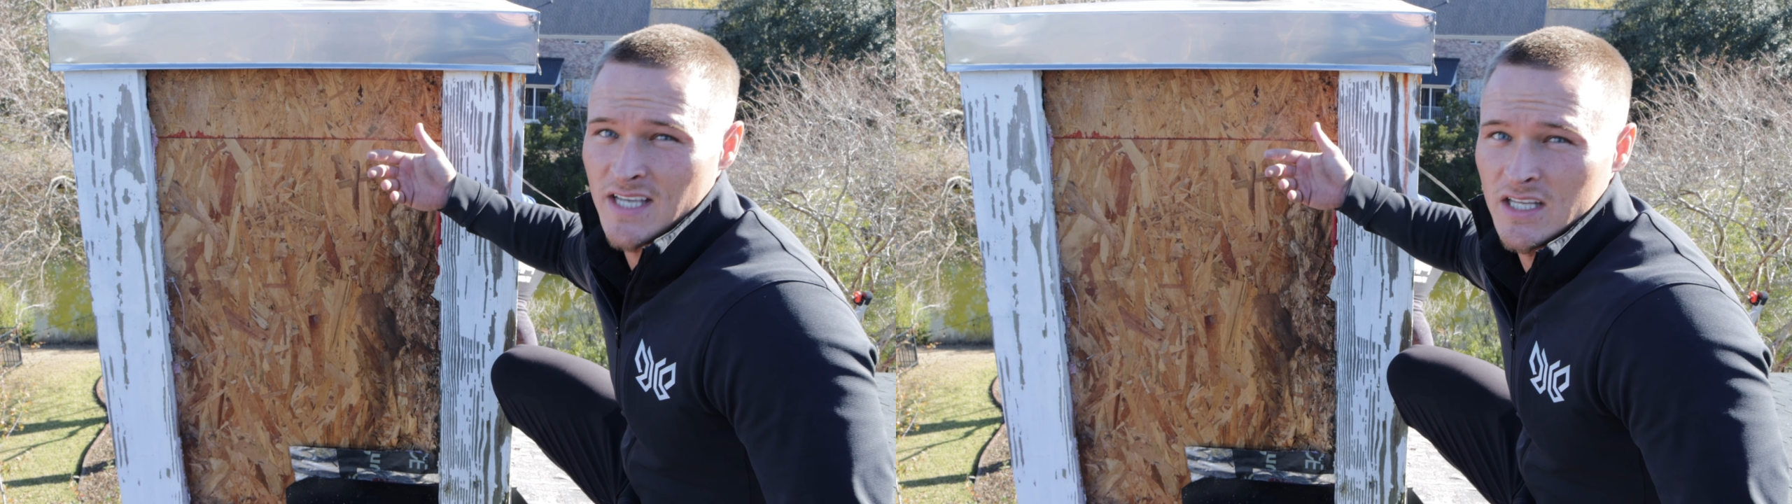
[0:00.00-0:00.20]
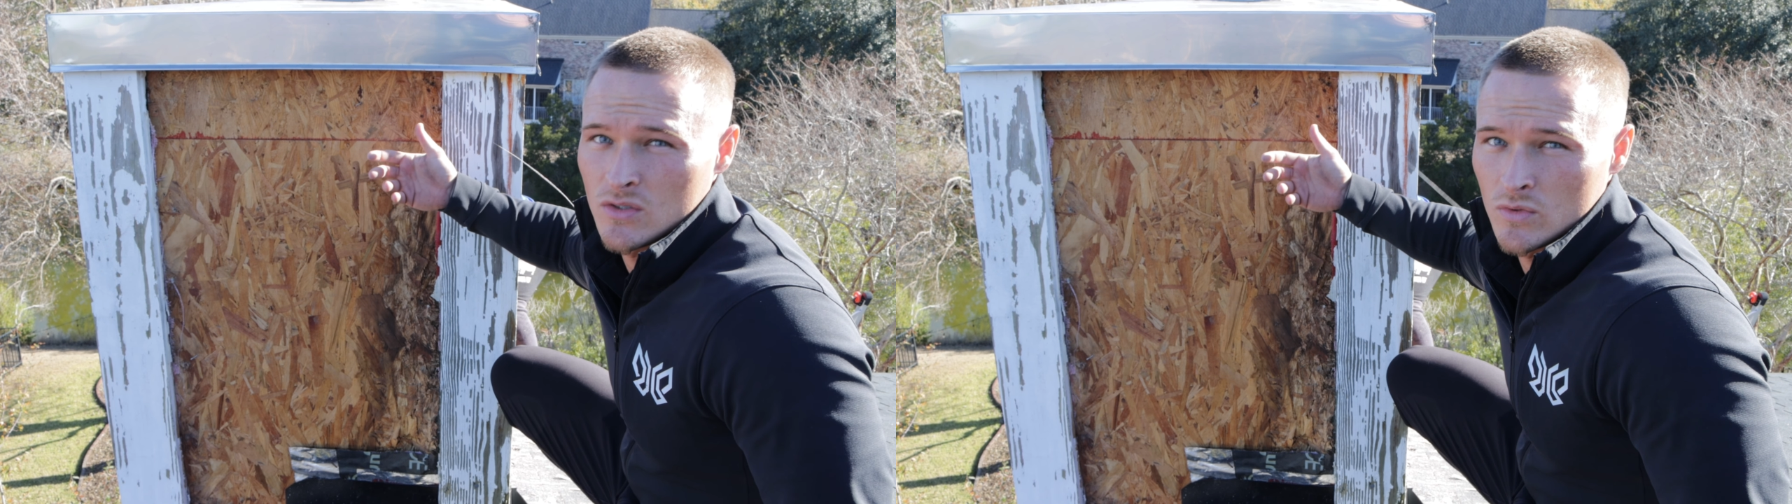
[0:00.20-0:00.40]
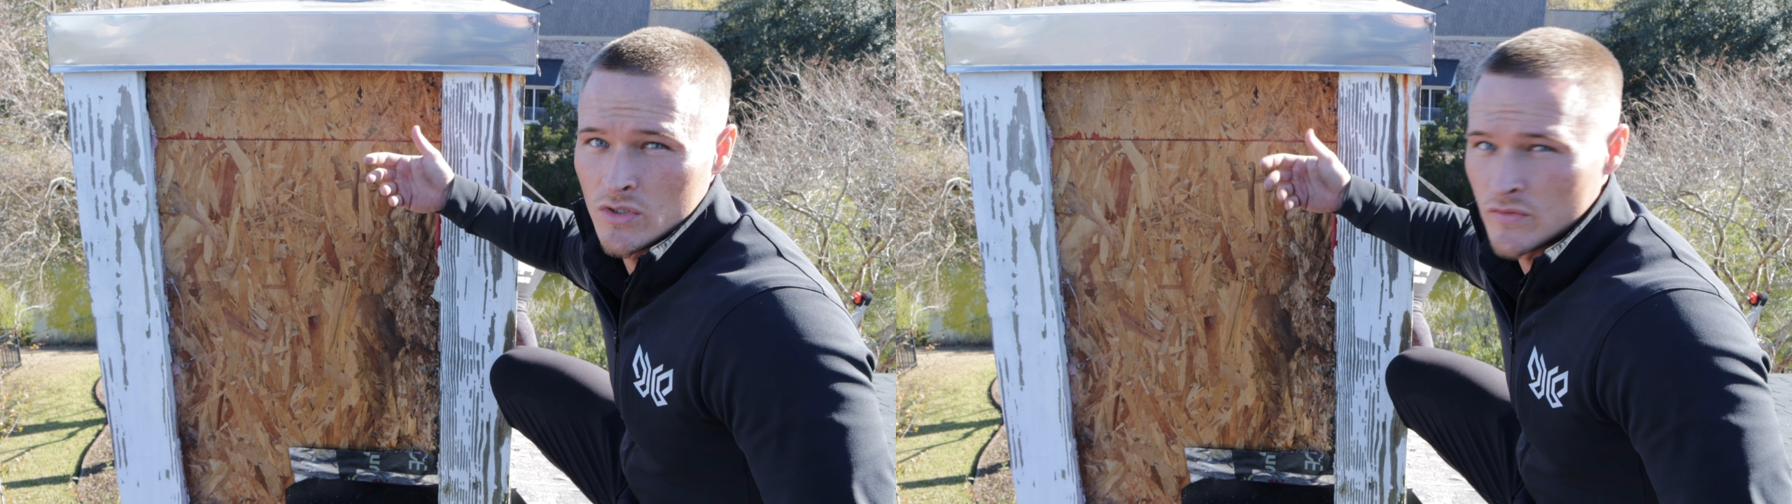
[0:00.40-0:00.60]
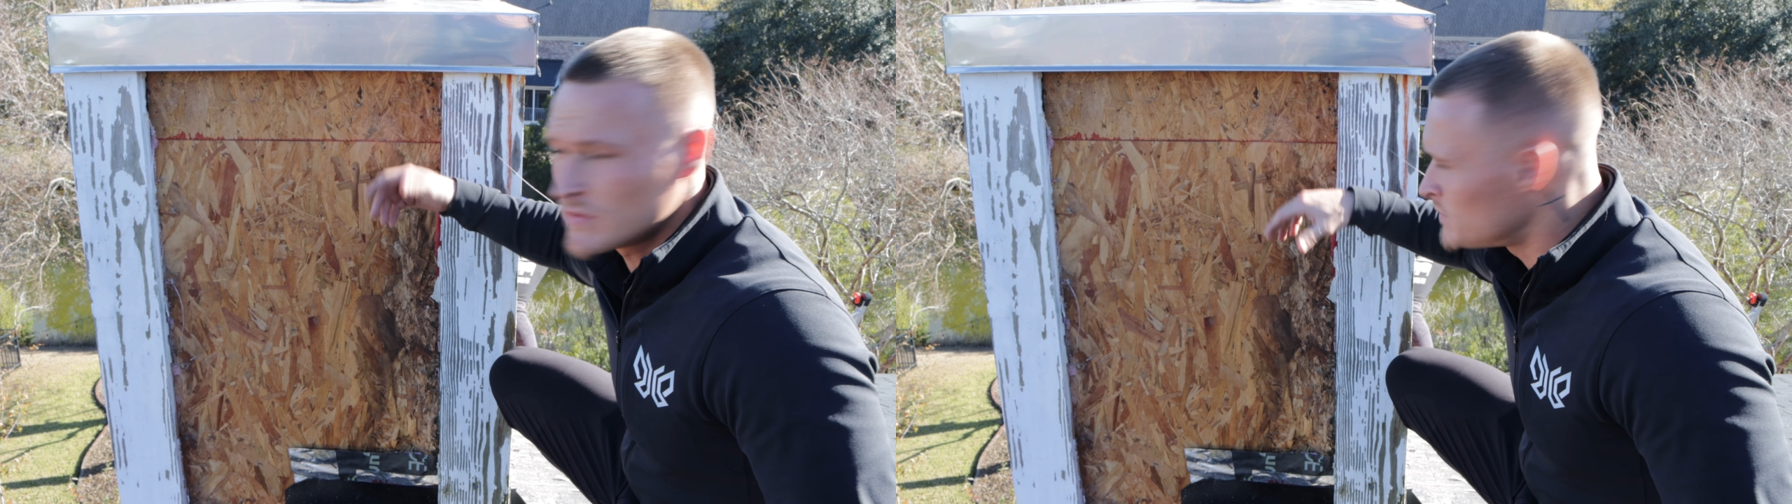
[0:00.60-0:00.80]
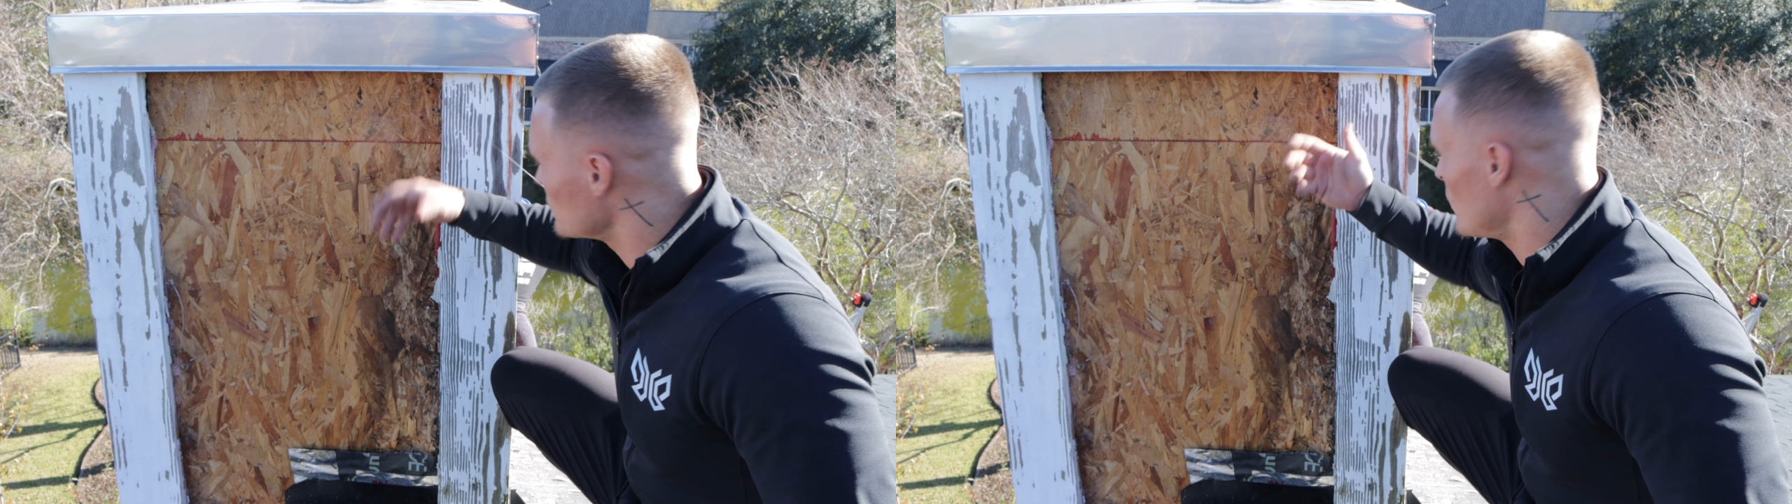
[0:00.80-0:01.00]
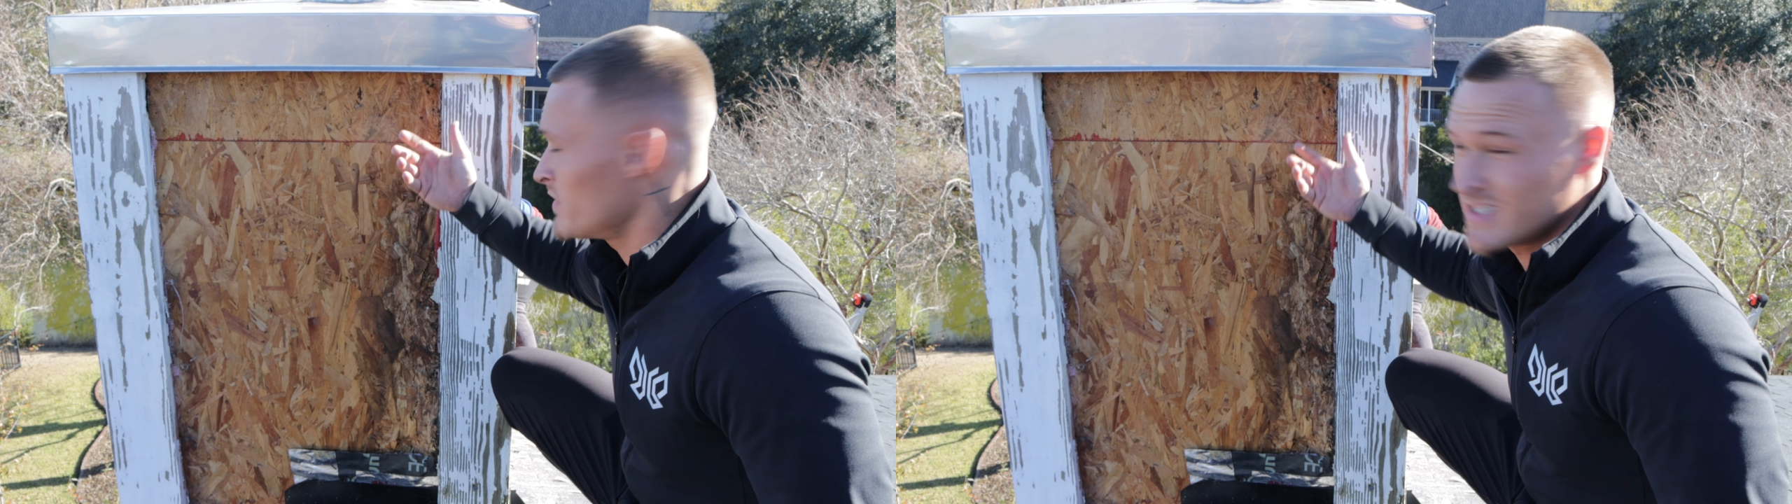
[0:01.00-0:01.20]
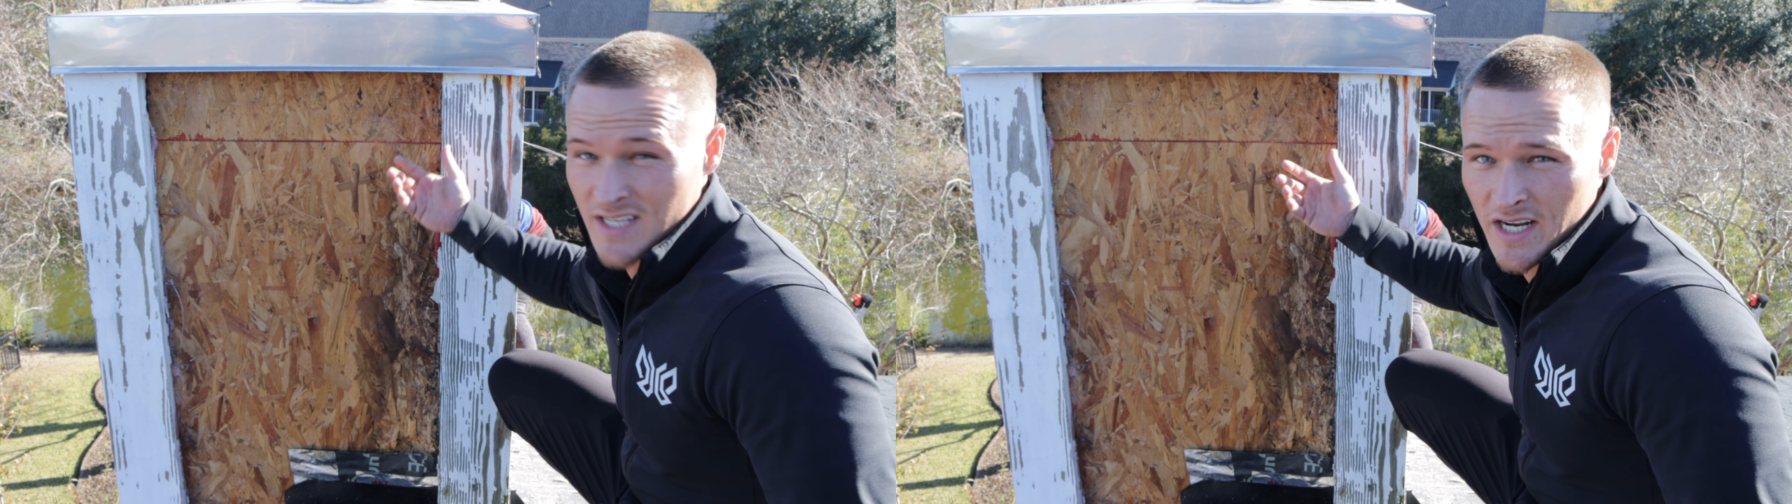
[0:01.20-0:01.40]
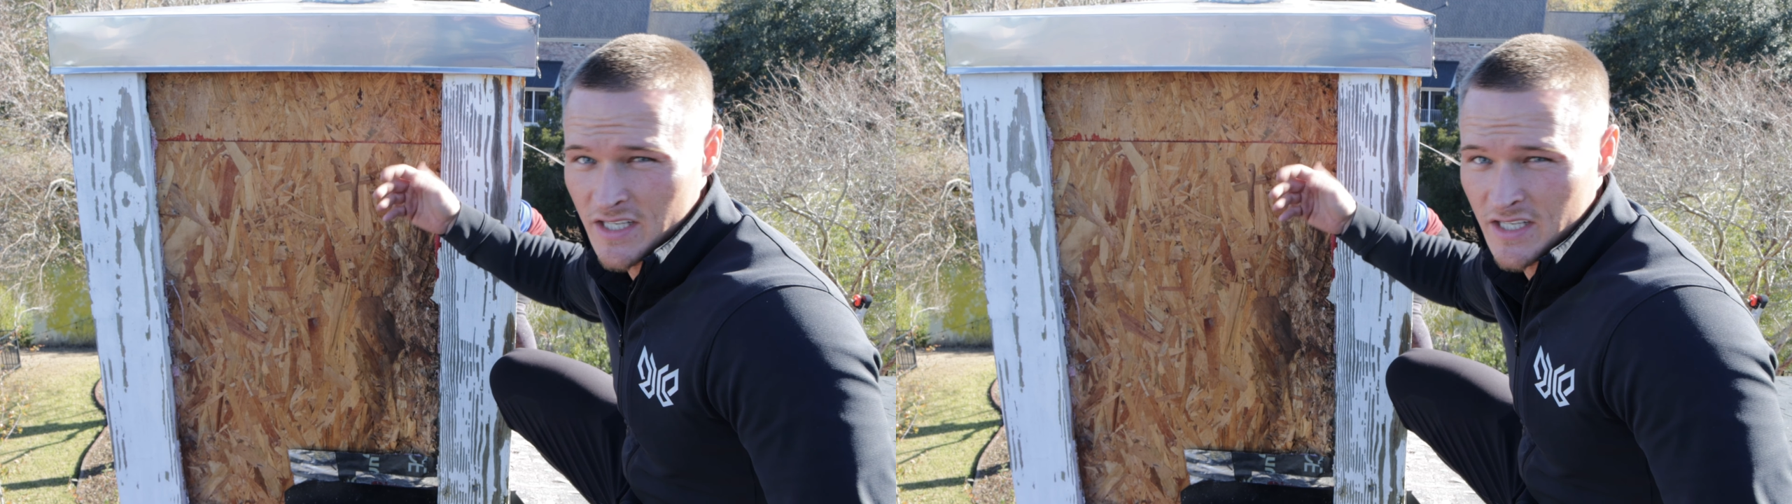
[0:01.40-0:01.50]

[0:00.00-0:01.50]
roof or the siding.